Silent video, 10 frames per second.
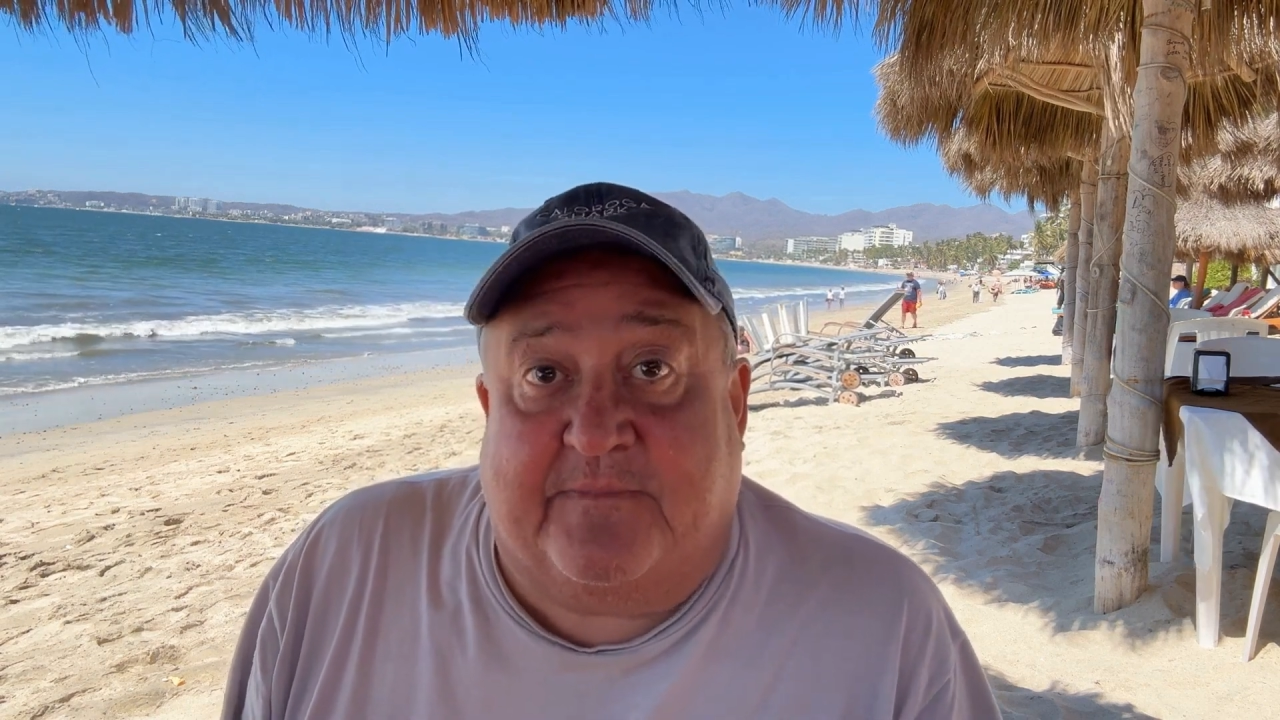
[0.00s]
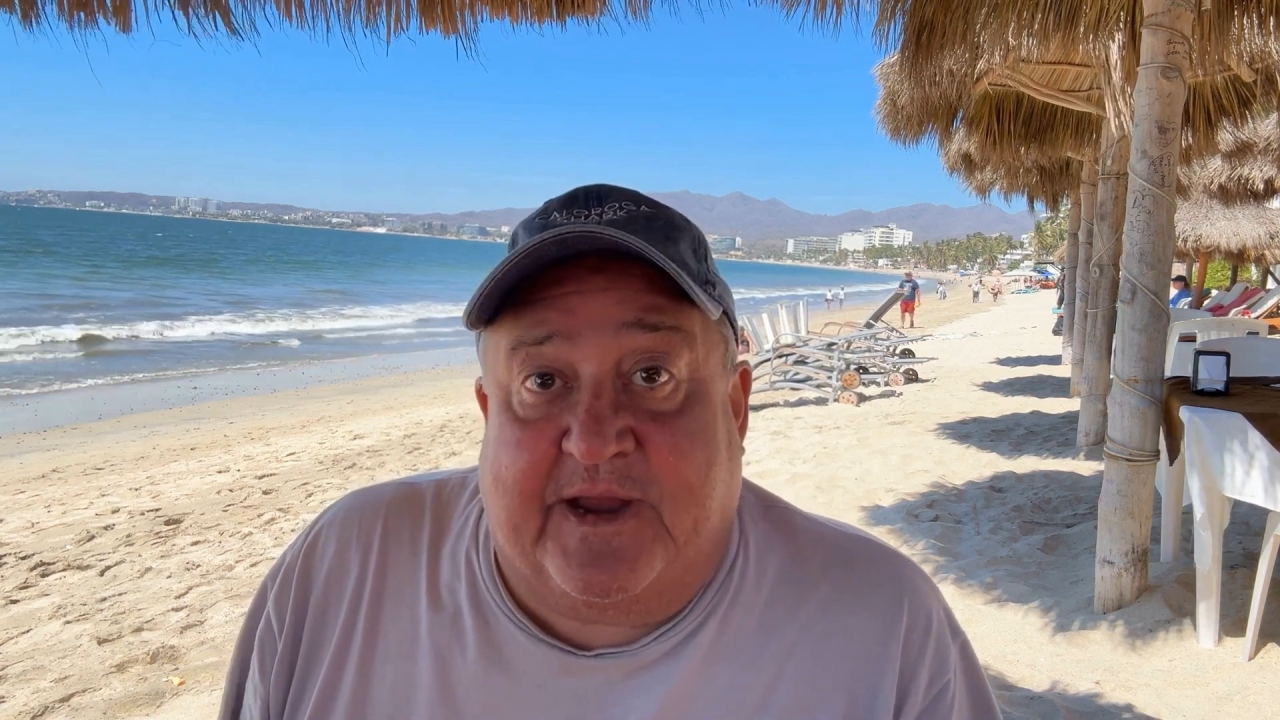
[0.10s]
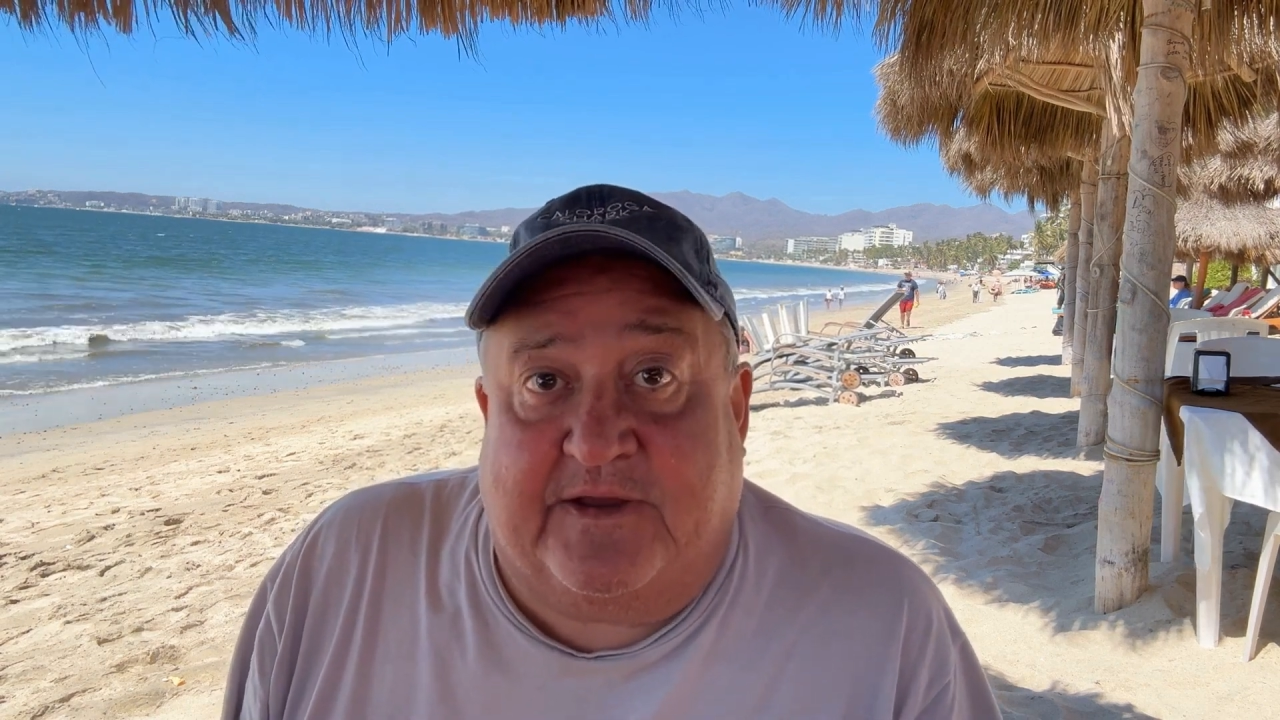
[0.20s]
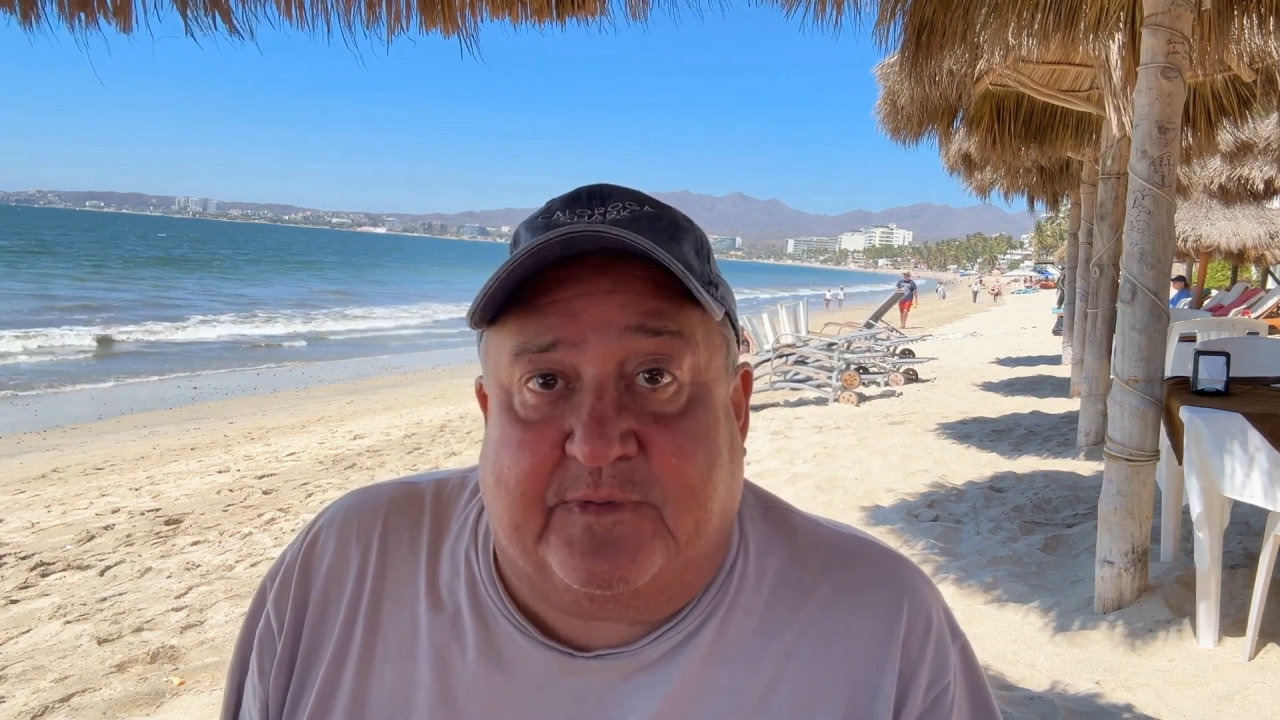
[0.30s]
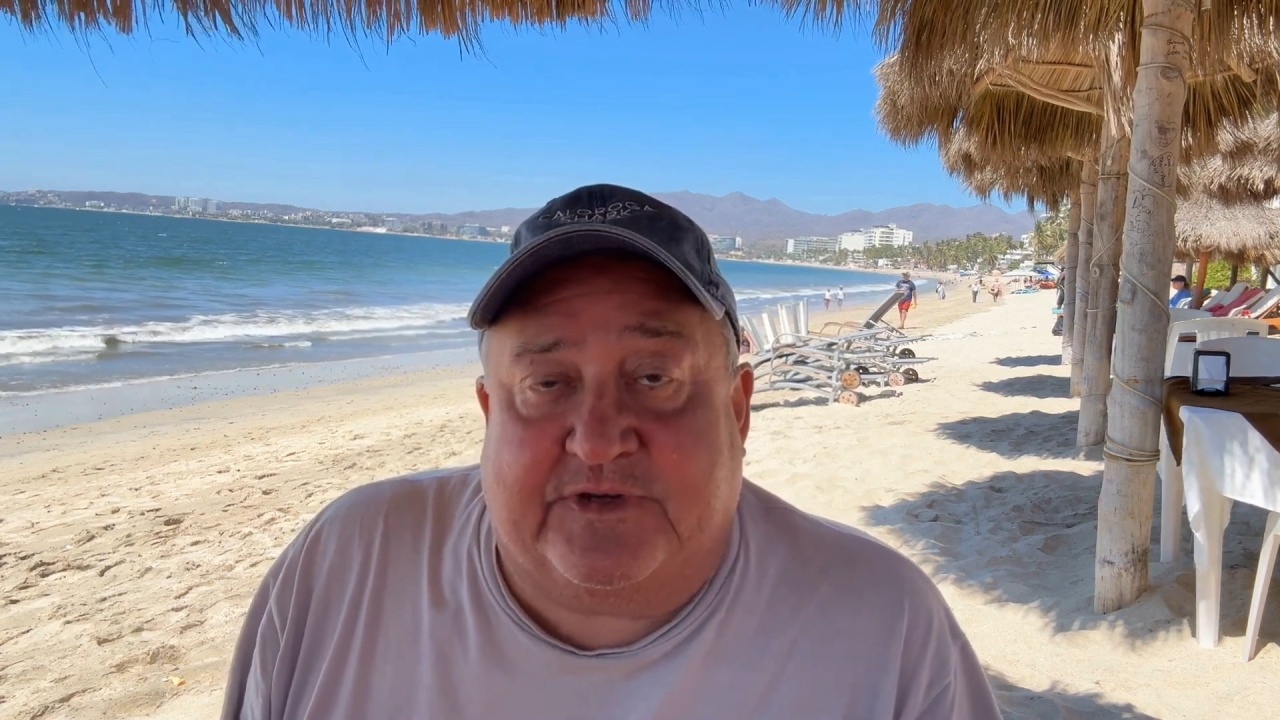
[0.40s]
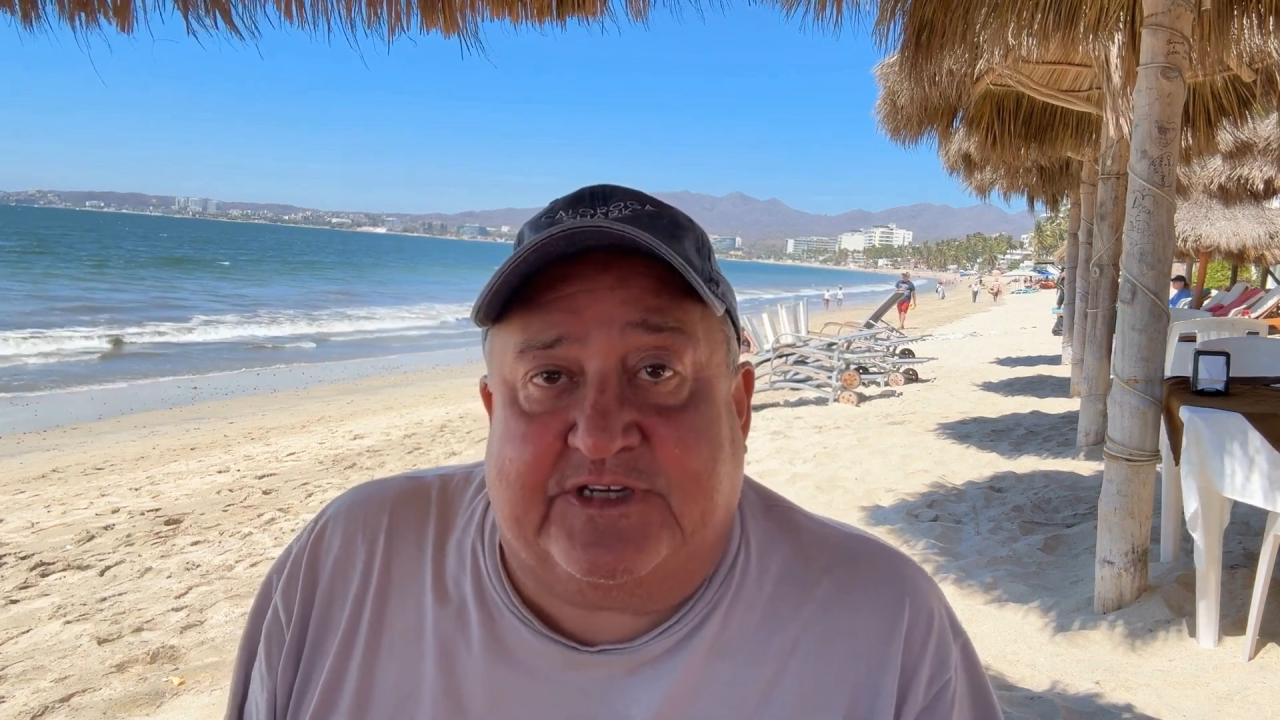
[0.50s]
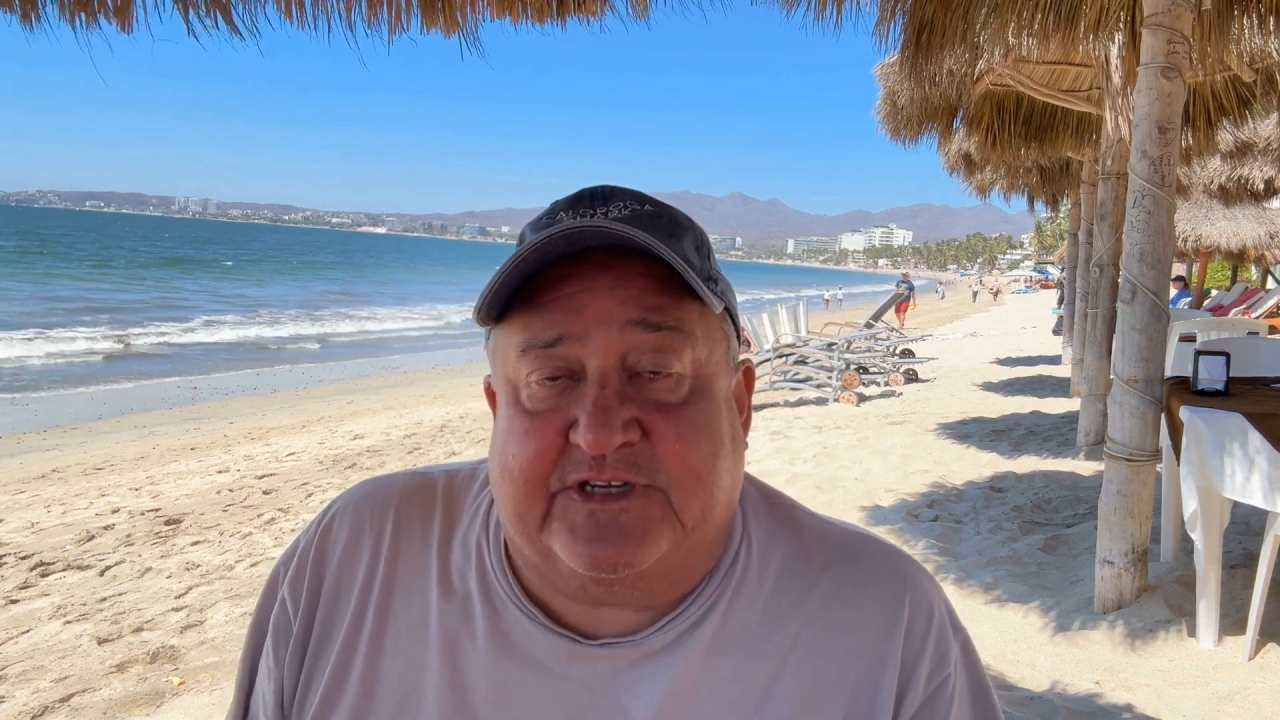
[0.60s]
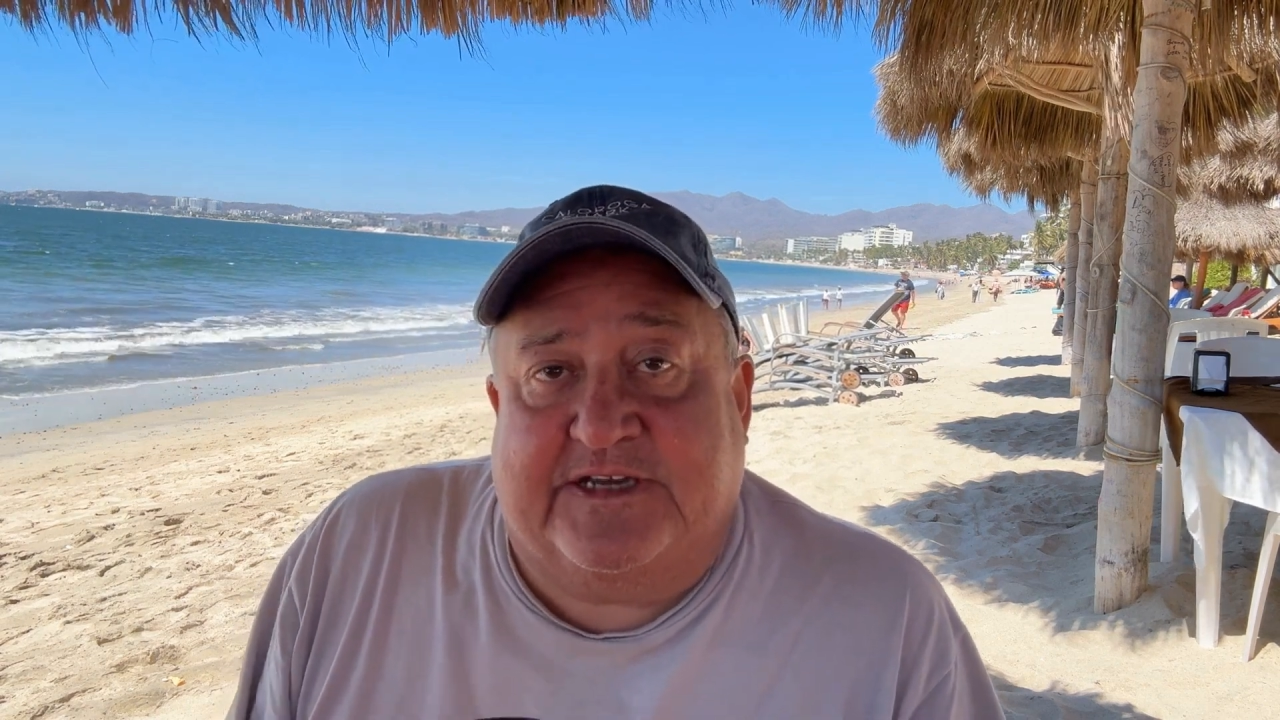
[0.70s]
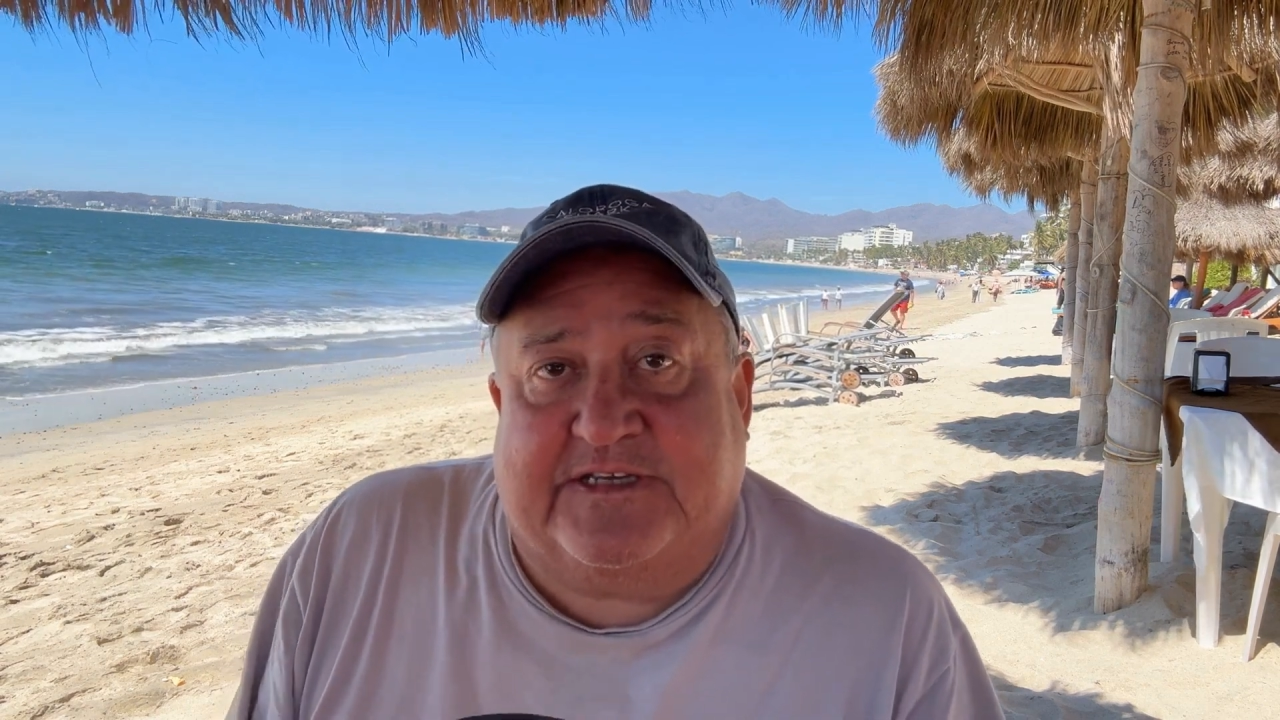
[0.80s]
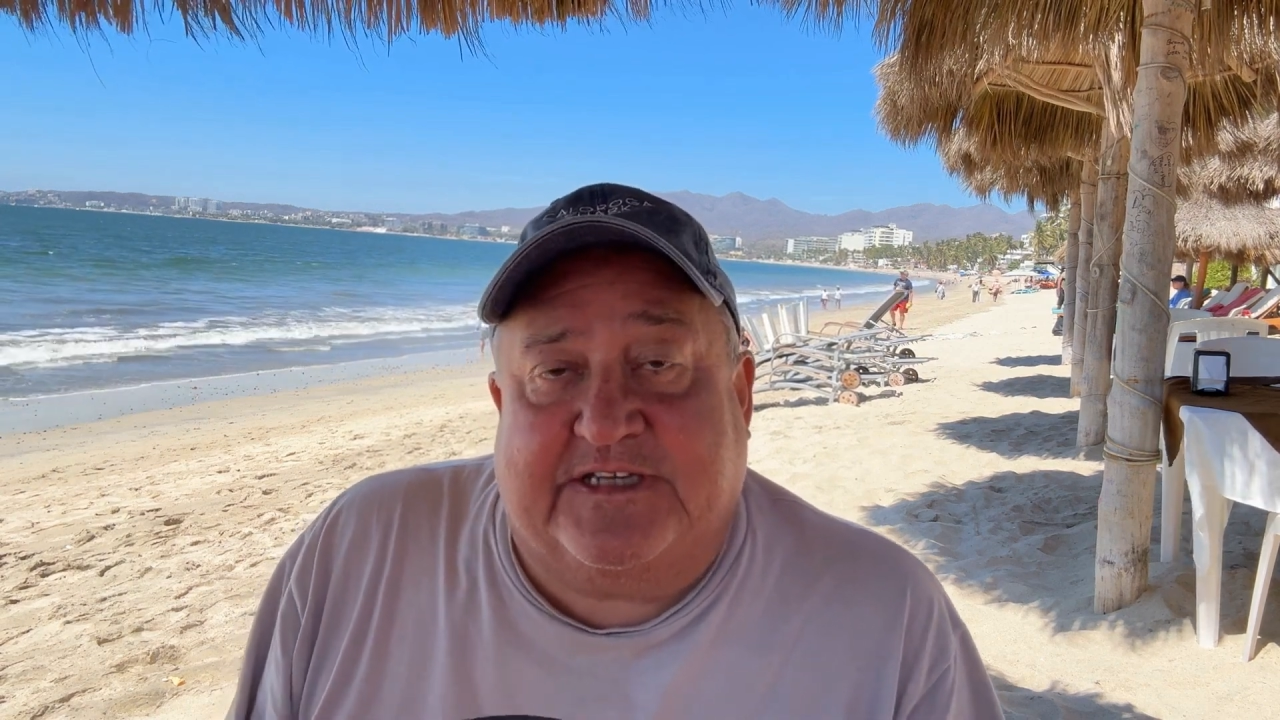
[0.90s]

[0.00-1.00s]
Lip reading: Markle and she's just